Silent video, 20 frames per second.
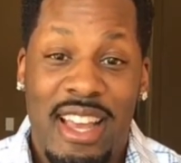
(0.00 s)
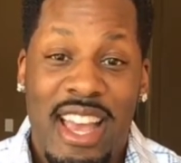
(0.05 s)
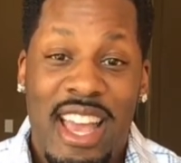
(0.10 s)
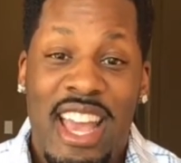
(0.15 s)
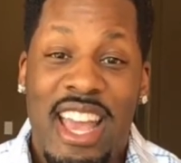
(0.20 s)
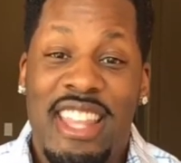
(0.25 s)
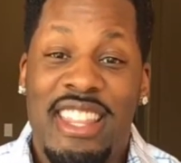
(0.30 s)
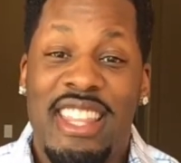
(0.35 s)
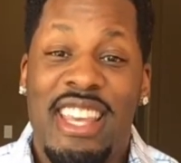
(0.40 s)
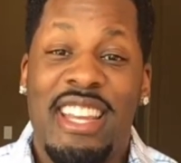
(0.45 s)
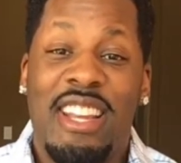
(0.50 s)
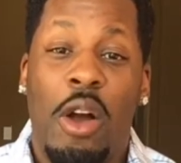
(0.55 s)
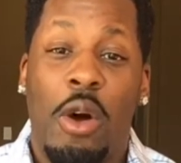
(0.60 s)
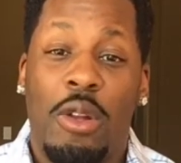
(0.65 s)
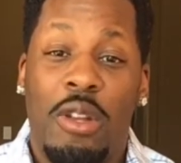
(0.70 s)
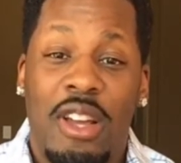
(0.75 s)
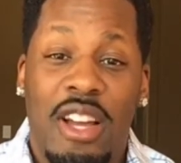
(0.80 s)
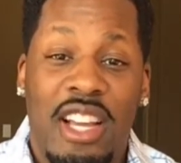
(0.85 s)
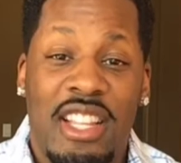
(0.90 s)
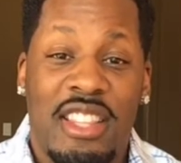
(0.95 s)
And then go
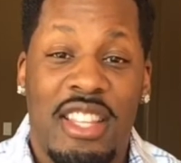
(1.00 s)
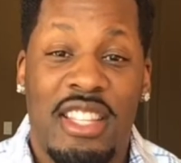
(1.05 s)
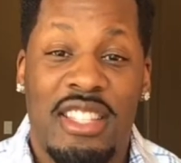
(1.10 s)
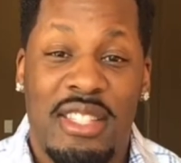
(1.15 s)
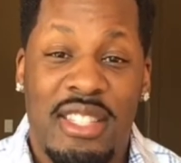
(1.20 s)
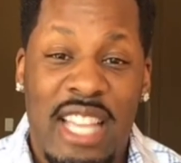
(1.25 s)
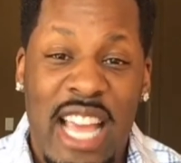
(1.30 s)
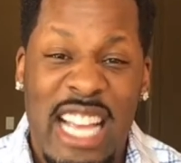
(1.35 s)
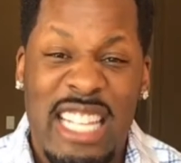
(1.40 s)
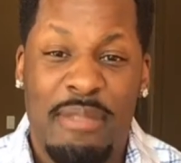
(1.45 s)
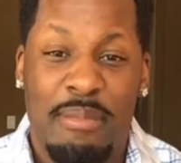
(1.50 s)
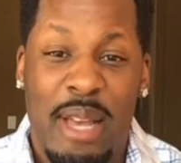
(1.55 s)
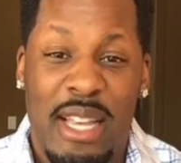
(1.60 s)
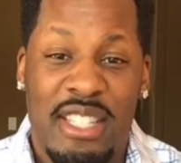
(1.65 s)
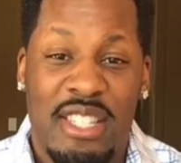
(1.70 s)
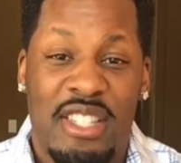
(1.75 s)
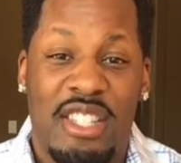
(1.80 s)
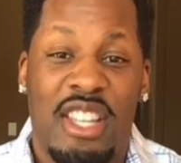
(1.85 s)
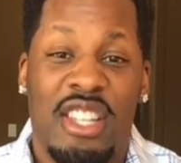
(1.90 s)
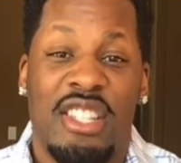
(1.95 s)
look at the text
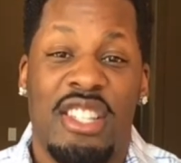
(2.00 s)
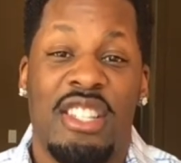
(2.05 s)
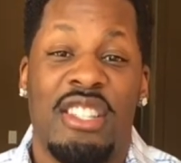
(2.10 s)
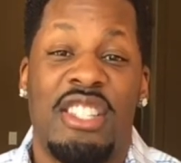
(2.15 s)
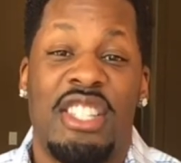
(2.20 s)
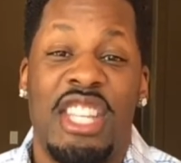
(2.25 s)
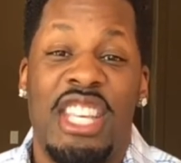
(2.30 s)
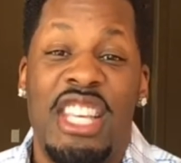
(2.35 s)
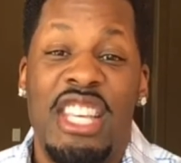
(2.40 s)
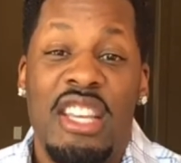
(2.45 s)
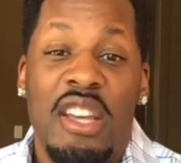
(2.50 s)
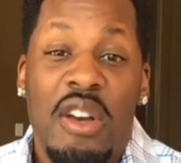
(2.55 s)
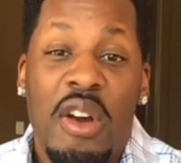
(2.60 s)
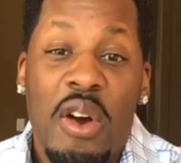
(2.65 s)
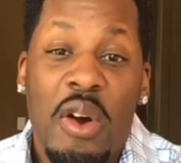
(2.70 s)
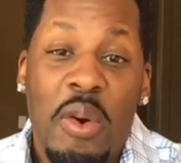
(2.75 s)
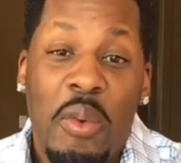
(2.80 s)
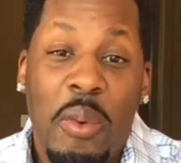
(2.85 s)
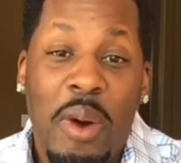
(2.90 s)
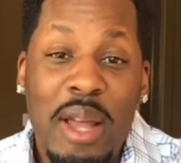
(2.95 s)
messages and see
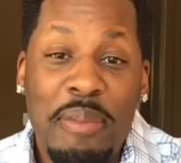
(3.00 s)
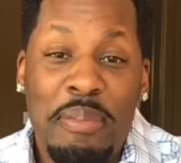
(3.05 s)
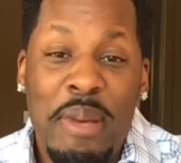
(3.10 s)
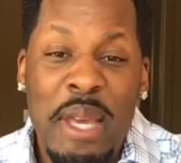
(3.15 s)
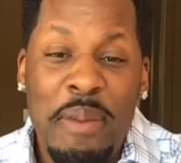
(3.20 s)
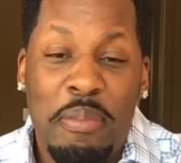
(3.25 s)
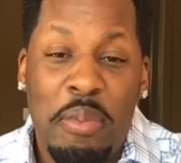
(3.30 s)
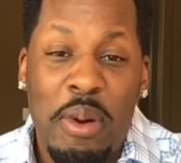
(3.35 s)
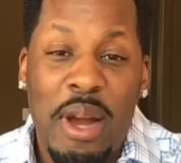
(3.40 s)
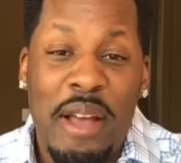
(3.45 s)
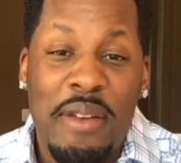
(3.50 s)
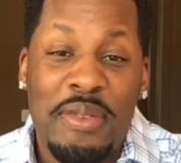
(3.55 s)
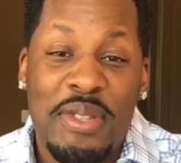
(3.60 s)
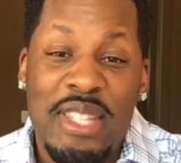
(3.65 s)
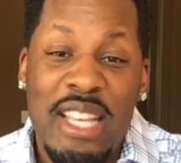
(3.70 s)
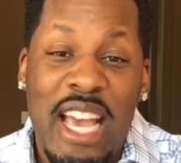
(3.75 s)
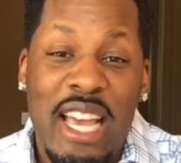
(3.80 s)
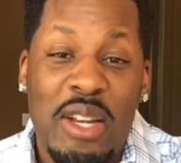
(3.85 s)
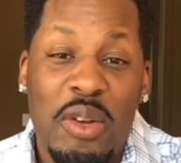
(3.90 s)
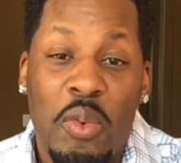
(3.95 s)
what people have
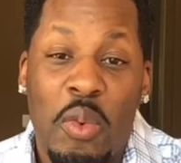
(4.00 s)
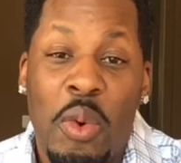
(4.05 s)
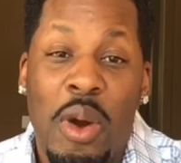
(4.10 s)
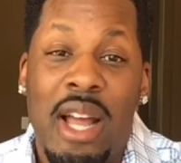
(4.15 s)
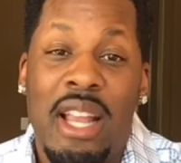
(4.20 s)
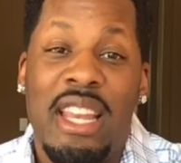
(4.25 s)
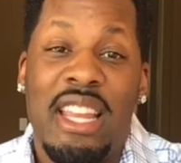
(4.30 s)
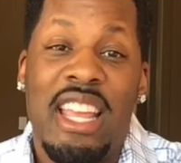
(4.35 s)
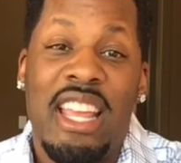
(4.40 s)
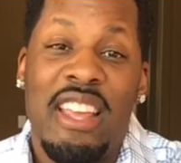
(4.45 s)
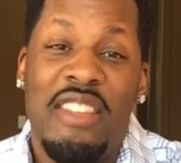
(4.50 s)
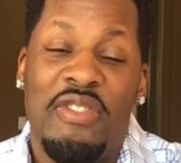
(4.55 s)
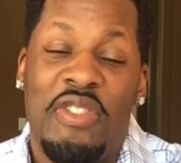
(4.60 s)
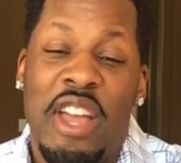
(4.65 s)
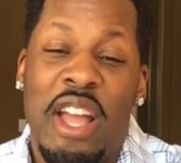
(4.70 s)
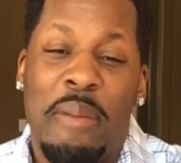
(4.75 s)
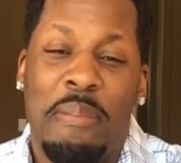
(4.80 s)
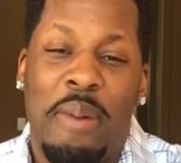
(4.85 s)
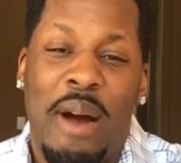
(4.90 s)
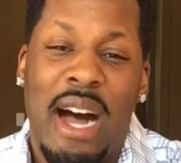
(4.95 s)
said, what
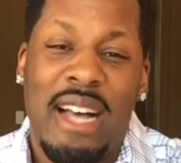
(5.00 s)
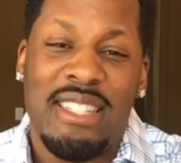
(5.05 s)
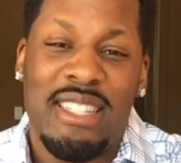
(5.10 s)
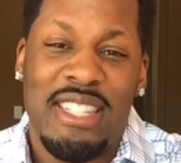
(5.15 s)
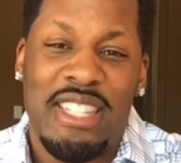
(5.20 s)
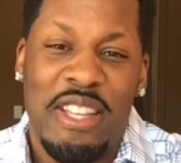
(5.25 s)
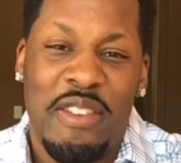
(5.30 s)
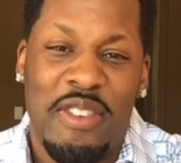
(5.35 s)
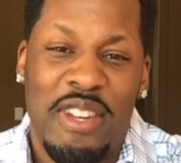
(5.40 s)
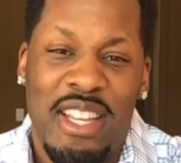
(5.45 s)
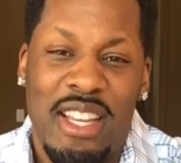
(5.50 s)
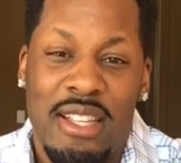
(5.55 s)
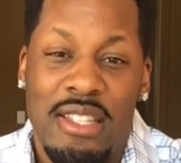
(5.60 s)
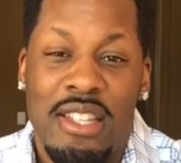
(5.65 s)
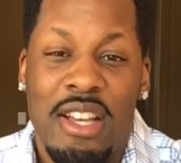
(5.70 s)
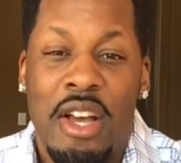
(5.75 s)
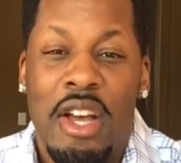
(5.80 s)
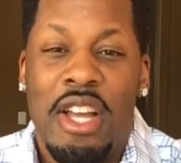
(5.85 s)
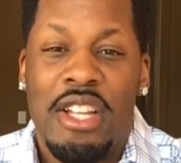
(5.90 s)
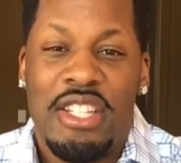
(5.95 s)
their positivity
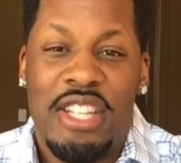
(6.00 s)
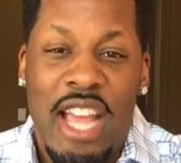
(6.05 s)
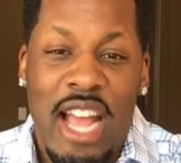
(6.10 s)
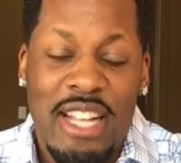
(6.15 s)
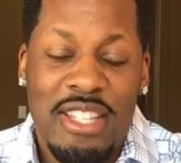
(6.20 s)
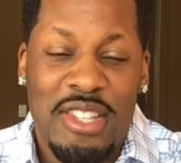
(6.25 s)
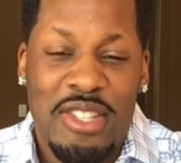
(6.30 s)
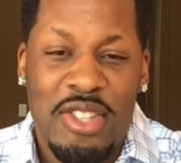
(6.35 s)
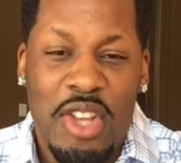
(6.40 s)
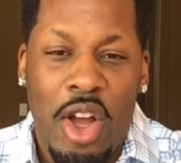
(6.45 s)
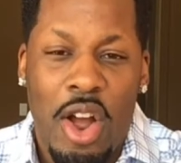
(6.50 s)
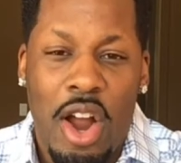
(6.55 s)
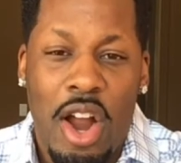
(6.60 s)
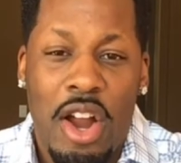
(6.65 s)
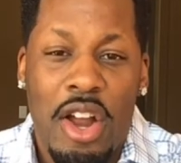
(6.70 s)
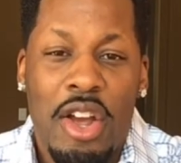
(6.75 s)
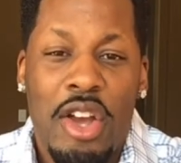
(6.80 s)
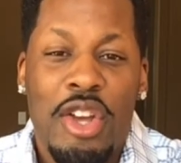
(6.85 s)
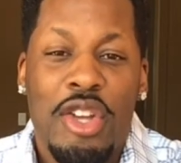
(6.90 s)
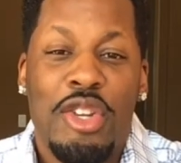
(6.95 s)
is. chances
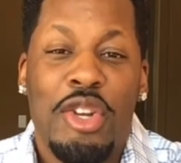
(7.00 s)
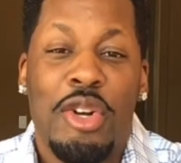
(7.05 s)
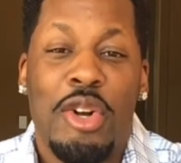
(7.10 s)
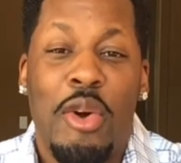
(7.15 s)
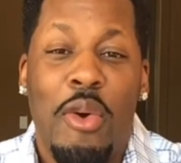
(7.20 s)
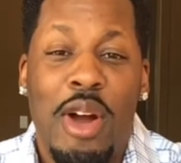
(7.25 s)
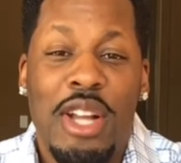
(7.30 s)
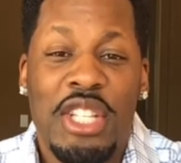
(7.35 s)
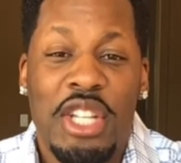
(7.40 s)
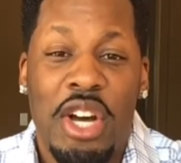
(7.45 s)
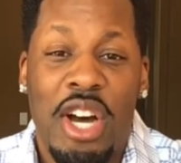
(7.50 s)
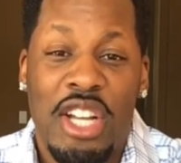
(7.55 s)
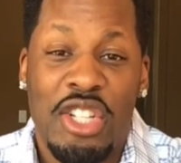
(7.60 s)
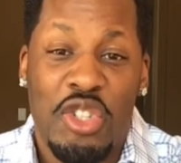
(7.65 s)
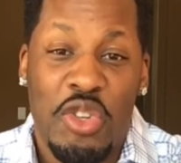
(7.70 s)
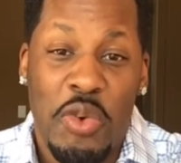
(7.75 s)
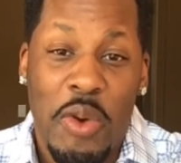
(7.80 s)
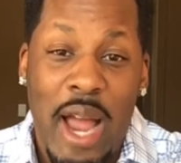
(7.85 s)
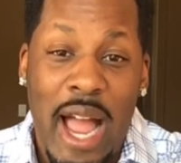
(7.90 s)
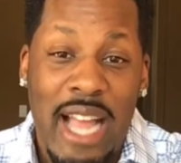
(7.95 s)
are you're going to
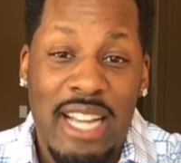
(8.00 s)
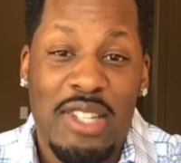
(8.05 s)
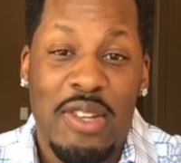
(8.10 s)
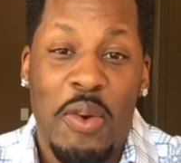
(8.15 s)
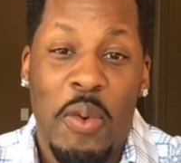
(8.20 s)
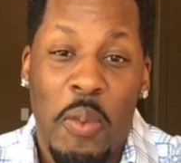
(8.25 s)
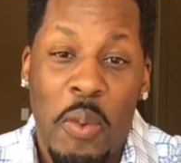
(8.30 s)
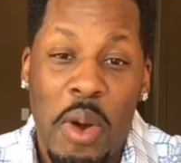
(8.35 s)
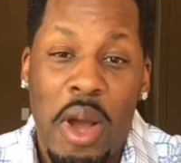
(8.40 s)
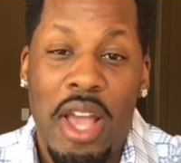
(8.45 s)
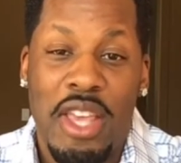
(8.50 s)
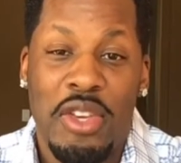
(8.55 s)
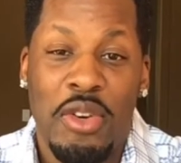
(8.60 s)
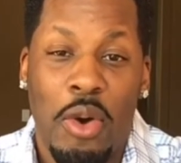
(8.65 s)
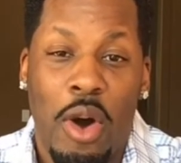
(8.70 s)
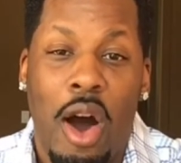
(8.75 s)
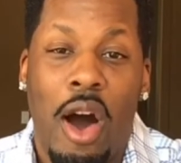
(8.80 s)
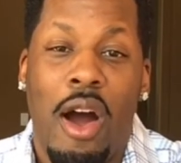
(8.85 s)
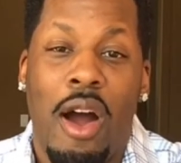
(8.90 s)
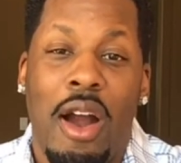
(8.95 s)
attract what
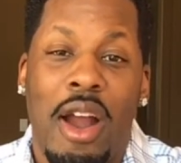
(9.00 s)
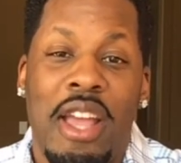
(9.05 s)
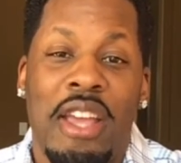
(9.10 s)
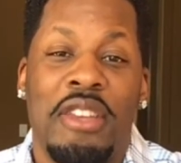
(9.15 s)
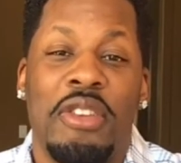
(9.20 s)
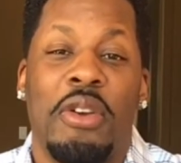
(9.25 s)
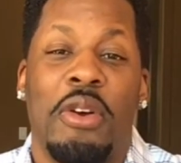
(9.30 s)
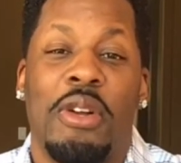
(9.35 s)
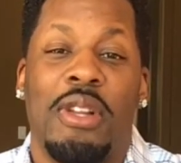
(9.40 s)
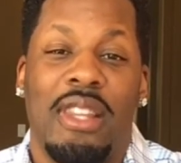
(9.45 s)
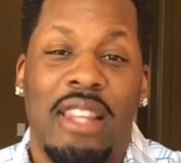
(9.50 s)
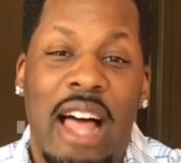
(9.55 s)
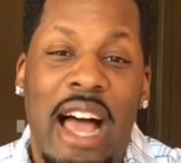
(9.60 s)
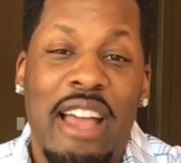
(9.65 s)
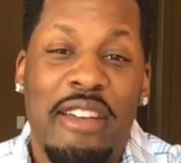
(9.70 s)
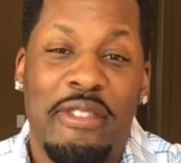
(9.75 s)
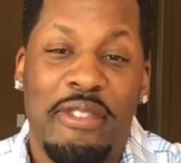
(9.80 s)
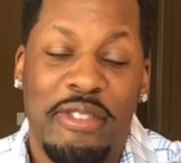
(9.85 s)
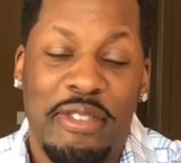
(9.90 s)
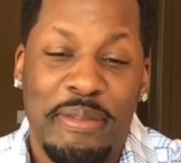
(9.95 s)
you are in your
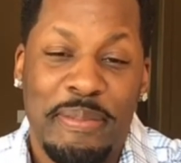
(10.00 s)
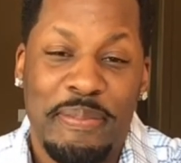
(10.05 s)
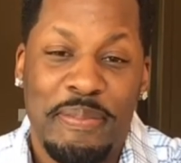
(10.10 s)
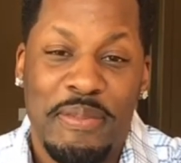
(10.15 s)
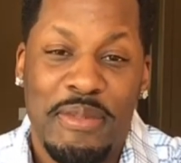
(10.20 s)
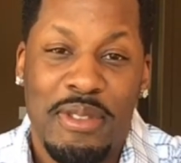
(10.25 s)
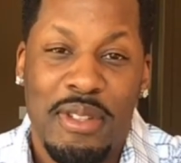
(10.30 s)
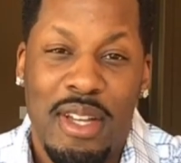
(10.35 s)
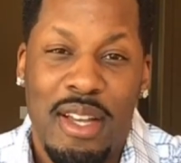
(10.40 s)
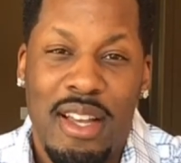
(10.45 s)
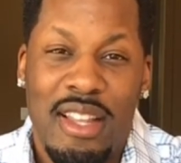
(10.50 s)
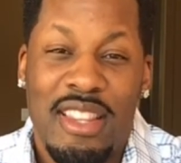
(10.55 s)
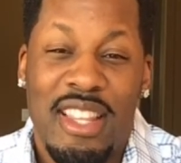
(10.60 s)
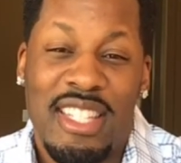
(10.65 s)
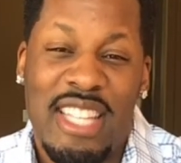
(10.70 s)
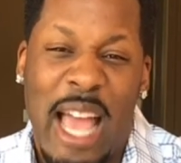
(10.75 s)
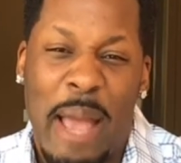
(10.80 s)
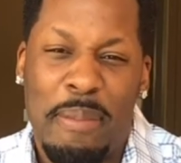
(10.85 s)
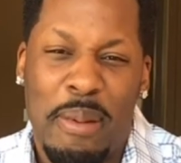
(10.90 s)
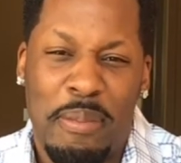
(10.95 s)
life. The
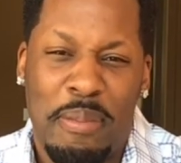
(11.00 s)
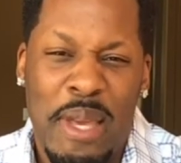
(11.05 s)
type of